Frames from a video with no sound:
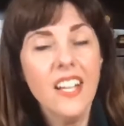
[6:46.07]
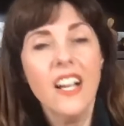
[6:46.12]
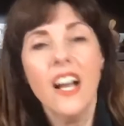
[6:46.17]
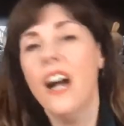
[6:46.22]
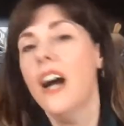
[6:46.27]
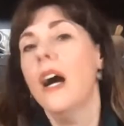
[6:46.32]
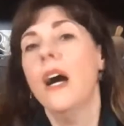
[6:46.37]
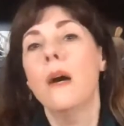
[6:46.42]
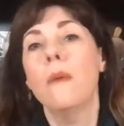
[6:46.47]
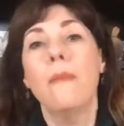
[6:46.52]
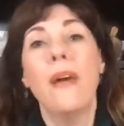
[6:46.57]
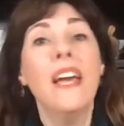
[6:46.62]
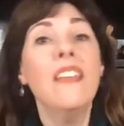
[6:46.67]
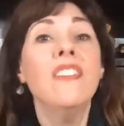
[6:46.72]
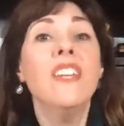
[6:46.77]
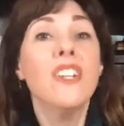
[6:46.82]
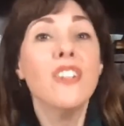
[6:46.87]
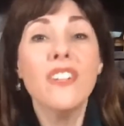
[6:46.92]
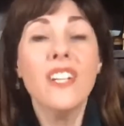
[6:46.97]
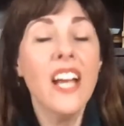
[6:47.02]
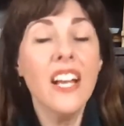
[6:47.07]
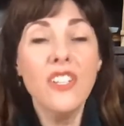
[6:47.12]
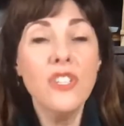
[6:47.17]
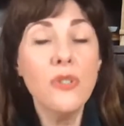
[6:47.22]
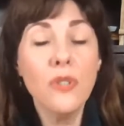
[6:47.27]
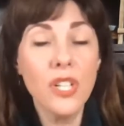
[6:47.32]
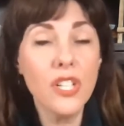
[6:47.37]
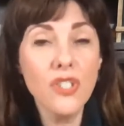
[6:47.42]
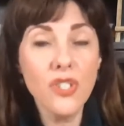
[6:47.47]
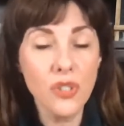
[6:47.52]
And you
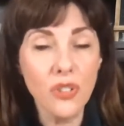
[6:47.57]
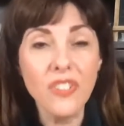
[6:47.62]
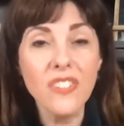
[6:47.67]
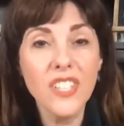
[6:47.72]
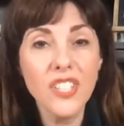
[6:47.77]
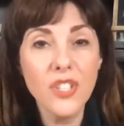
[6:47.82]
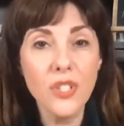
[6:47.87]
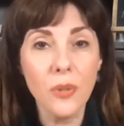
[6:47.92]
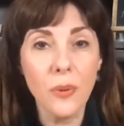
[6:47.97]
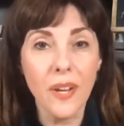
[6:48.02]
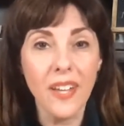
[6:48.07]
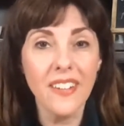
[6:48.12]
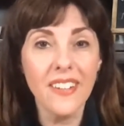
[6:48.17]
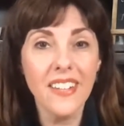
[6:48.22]
can certainly do it.